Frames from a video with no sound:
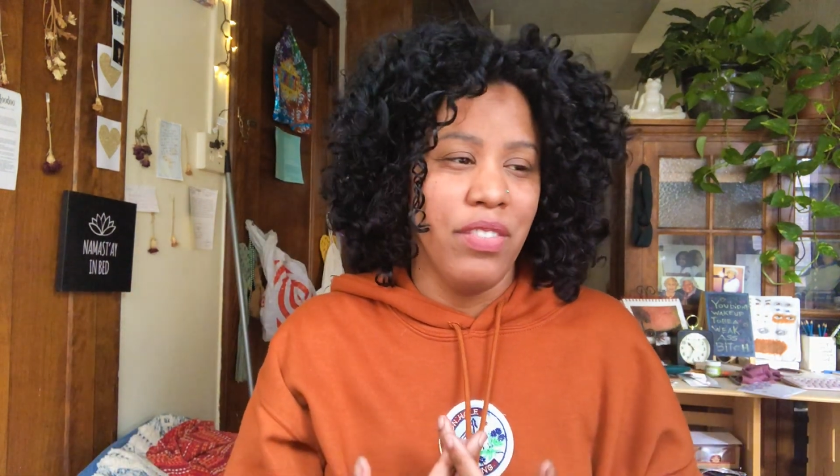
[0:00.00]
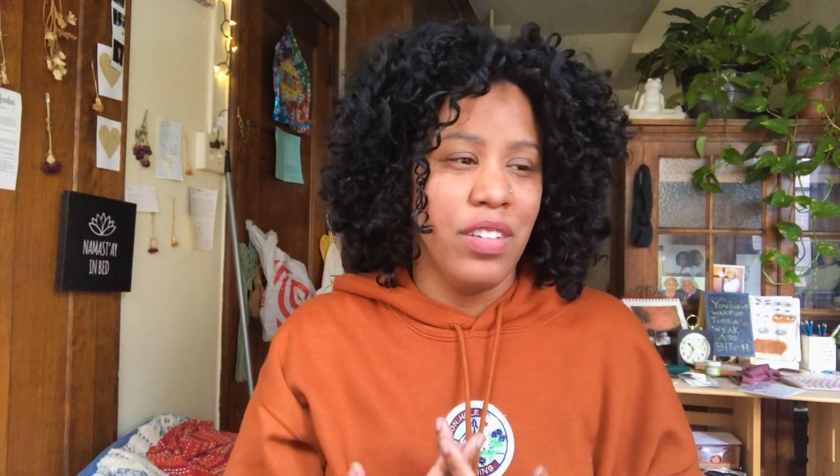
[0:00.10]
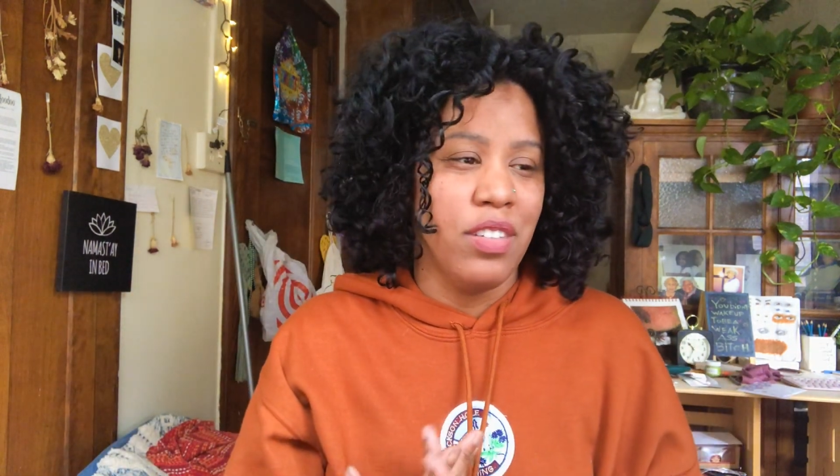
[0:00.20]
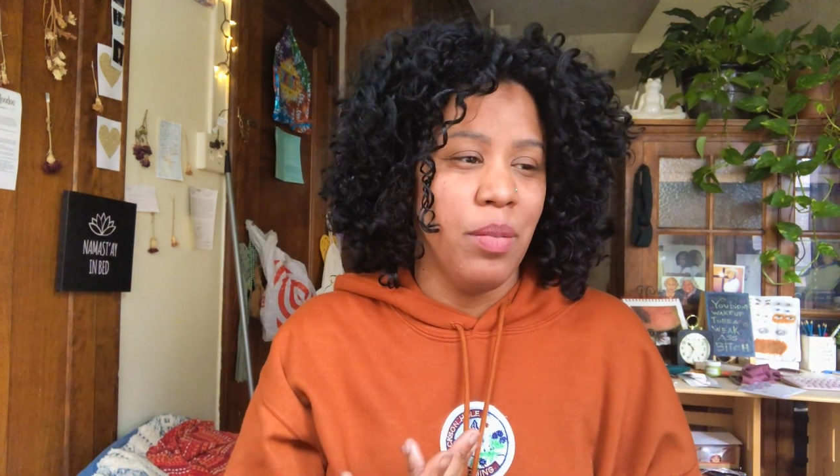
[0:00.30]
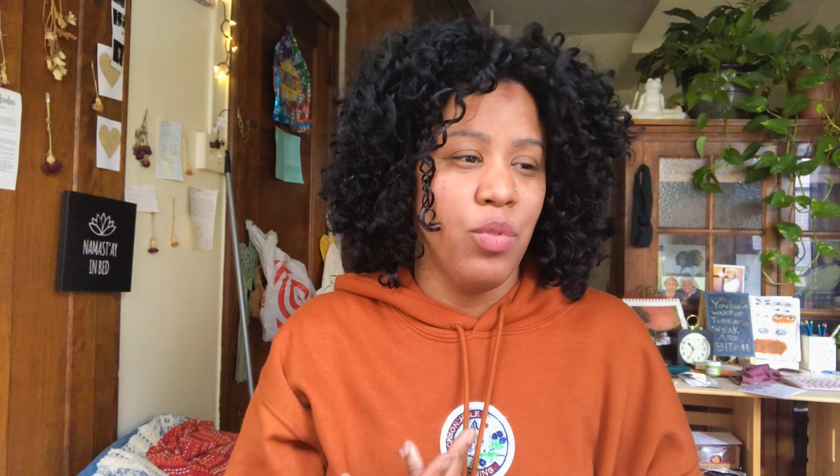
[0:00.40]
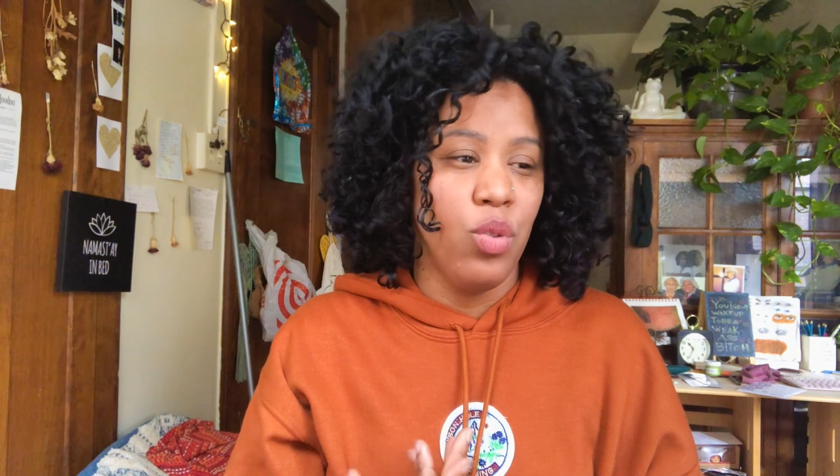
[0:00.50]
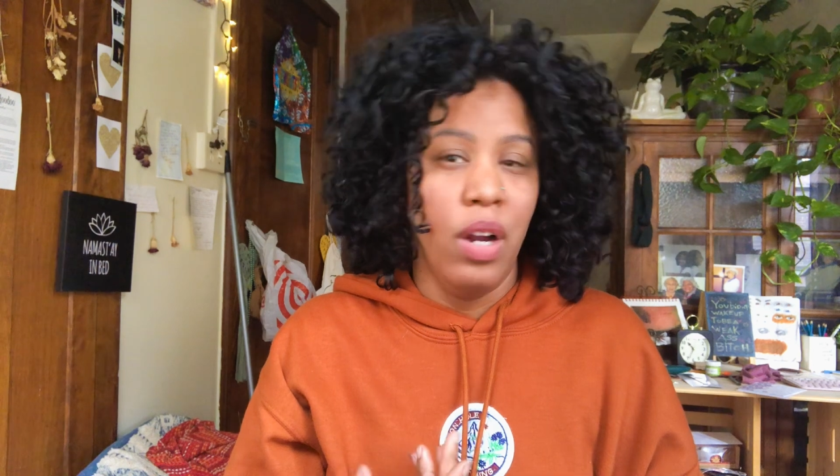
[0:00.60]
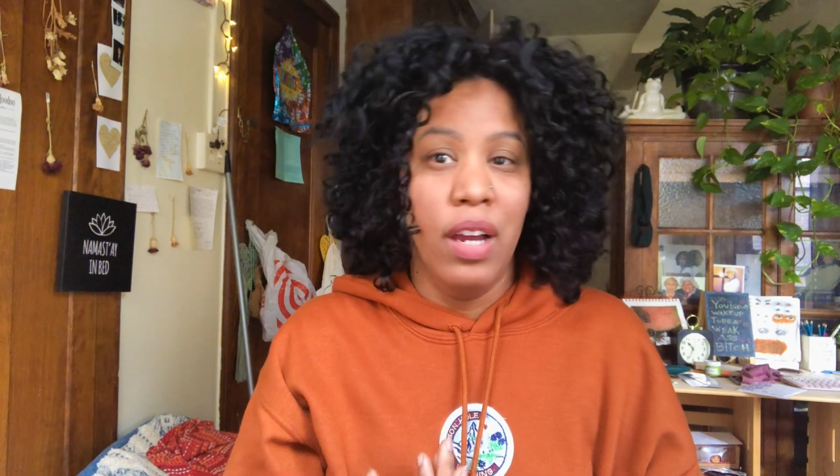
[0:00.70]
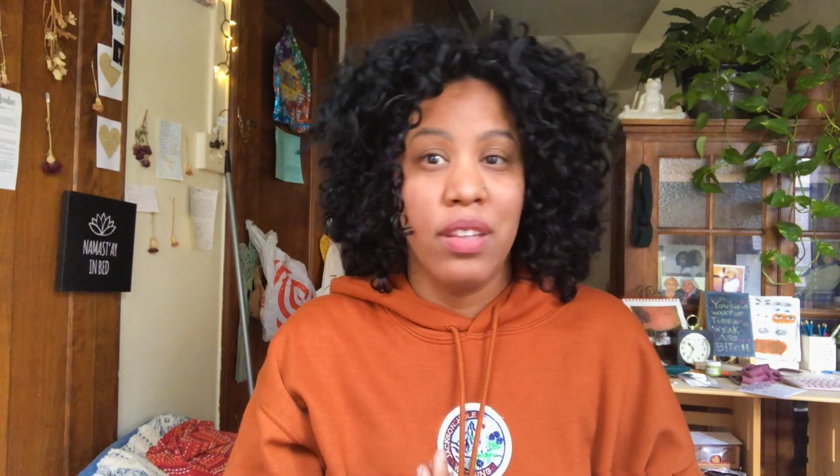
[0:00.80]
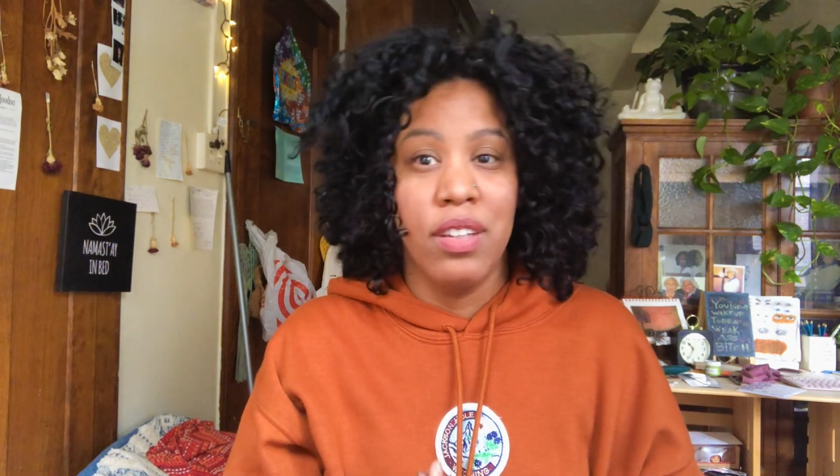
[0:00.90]
They're
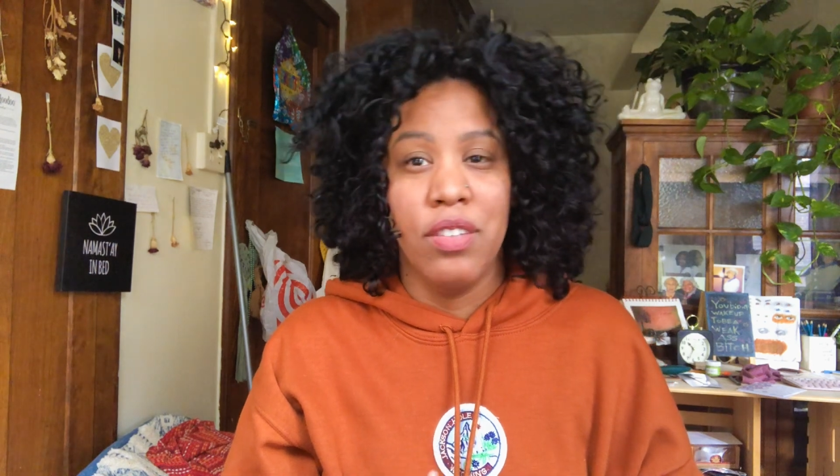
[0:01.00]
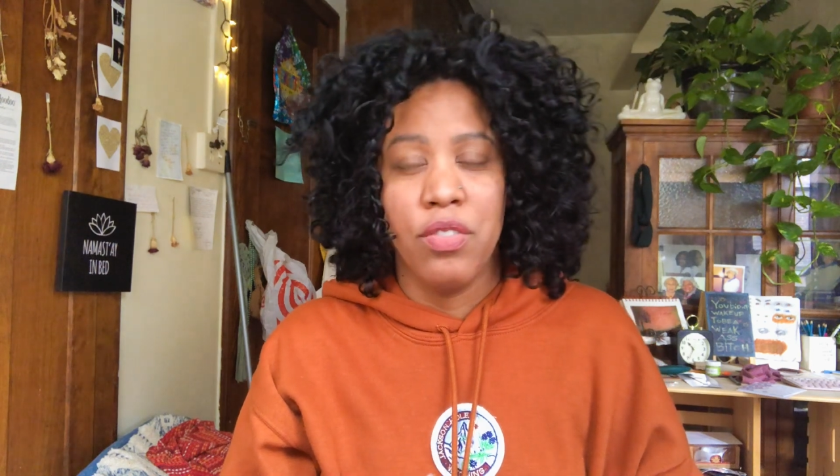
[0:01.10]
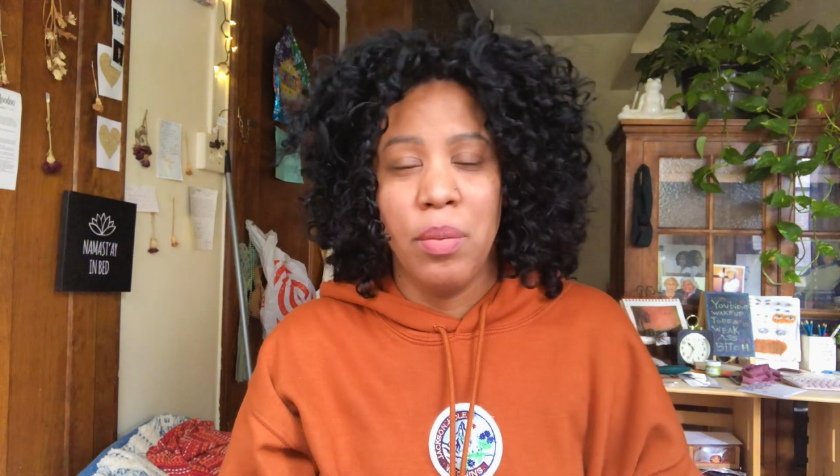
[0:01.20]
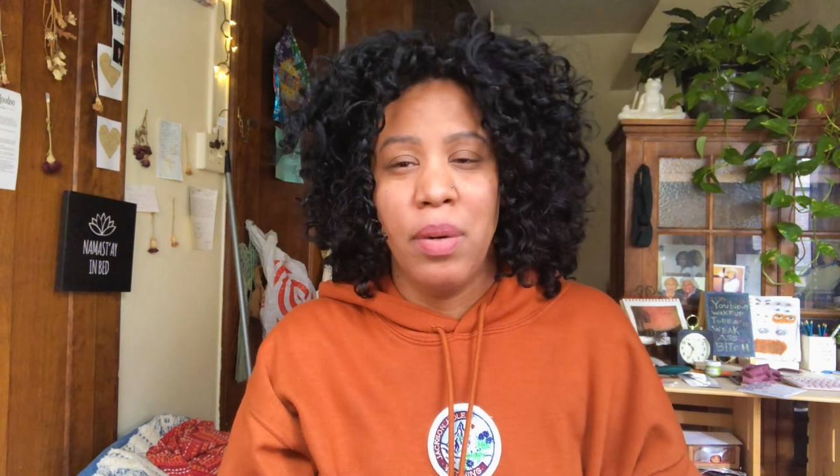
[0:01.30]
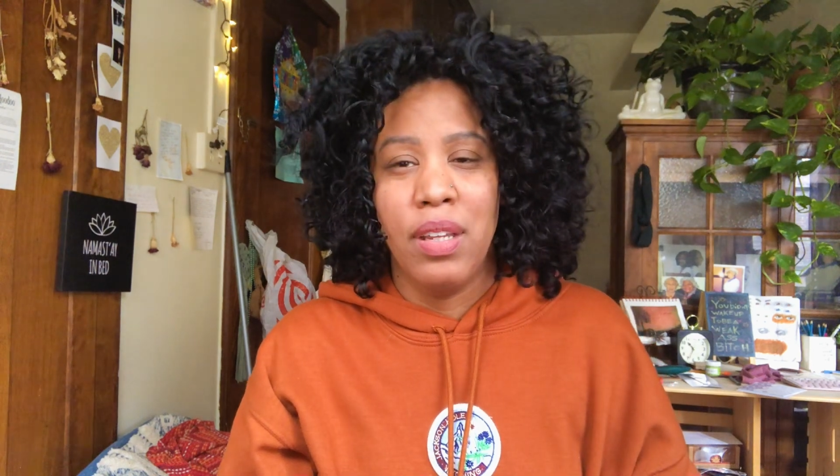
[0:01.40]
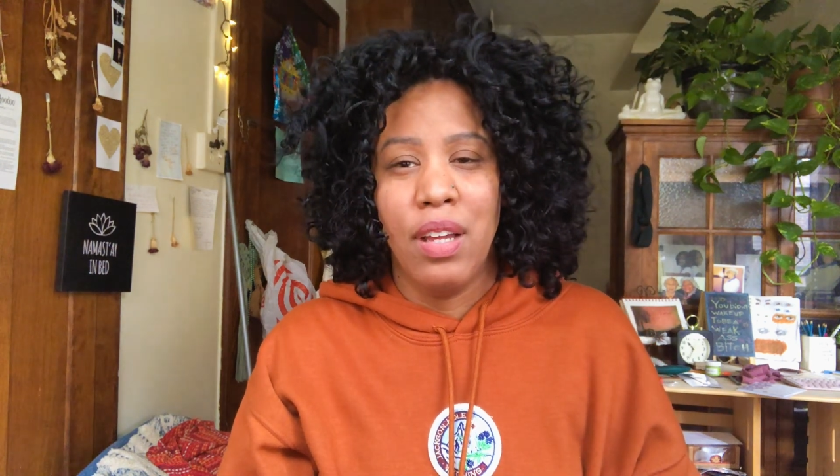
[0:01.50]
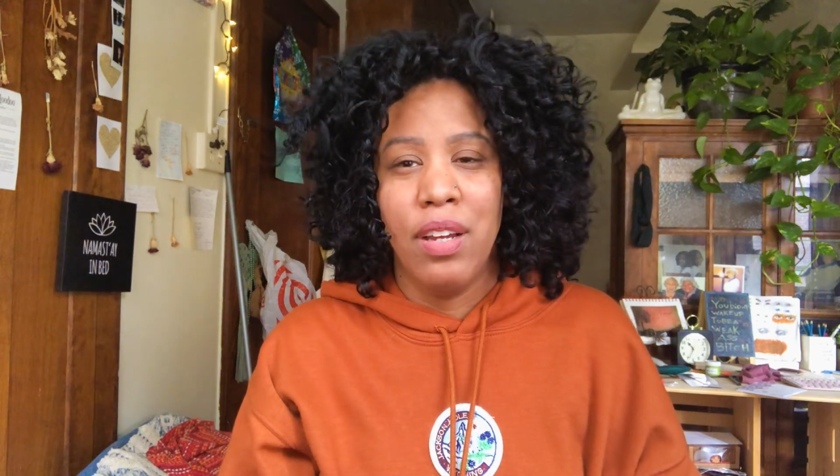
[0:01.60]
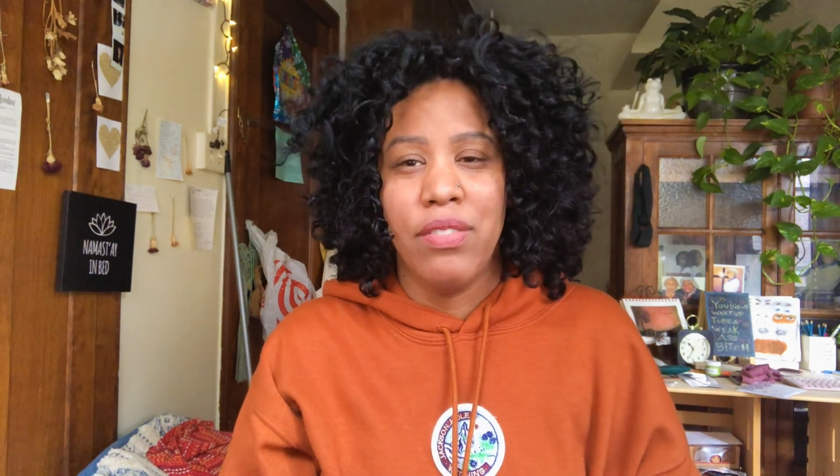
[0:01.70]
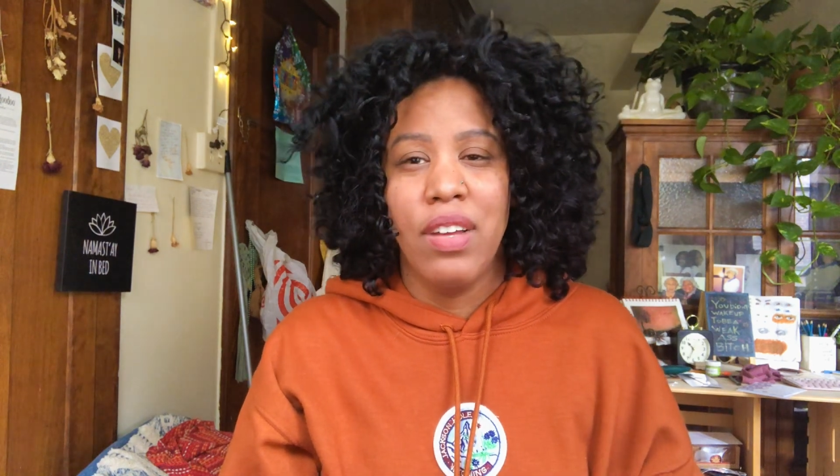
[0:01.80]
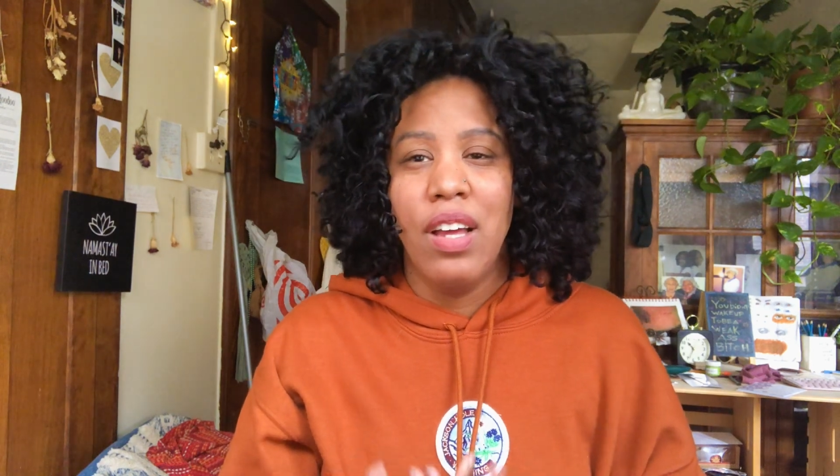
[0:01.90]
subtracting from my life.